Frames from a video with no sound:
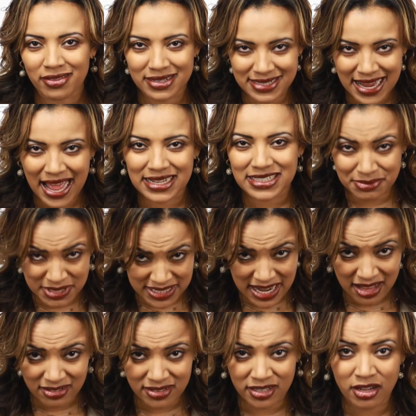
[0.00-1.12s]
of the task
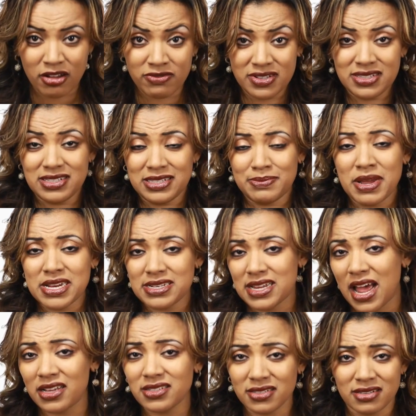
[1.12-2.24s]
mentality of this is my
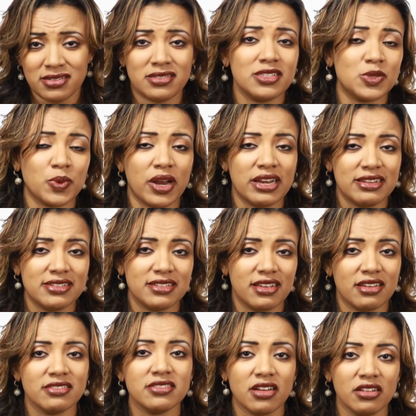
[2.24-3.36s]
task and this is what I need to
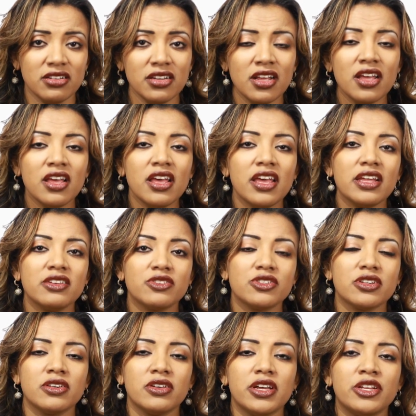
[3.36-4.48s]
get done
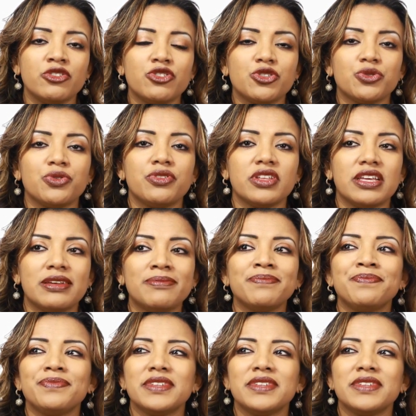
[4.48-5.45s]
into the,